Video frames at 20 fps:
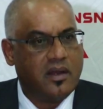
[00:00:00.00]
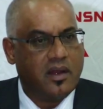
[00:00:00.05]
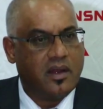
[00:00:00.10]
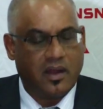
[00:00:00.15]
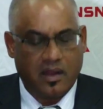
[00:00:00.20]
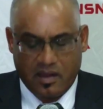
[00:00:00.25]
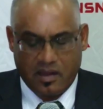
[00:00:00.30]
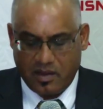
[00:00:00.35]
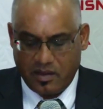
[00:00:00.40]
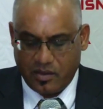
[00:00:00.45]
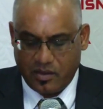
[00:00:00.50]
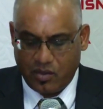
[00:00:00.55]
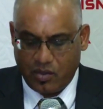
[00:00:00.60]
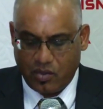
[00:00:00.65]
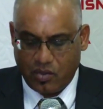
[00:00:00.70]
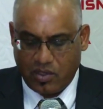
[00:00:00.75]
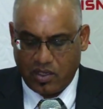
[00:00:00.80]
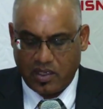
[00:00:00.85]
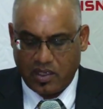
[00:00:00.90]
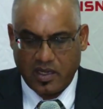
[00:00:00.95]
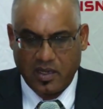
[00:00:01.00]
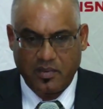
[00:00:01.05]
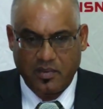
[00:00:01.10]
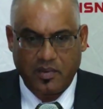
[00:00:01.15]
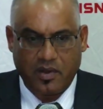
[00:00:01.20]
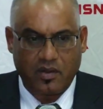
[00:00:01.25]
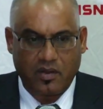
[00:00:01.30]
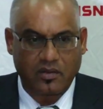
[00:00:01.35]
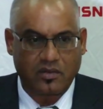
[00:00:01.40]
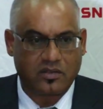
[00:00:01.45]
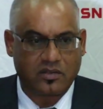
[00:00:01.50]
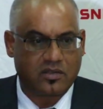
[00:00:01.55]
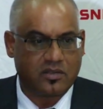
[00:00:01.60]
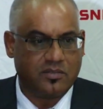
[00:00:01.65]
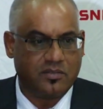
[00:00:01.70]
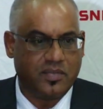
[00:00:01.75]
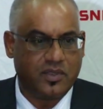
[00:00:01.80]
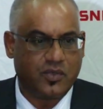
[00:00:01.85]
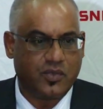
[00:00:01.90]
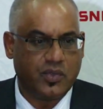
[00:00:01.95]
uh, you're looking at about
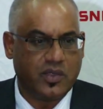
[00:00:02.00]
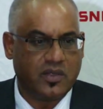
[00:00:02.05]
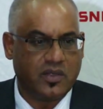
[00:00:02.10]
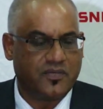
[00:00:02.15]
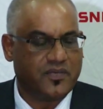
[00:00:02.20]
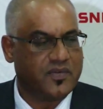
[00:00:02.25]
between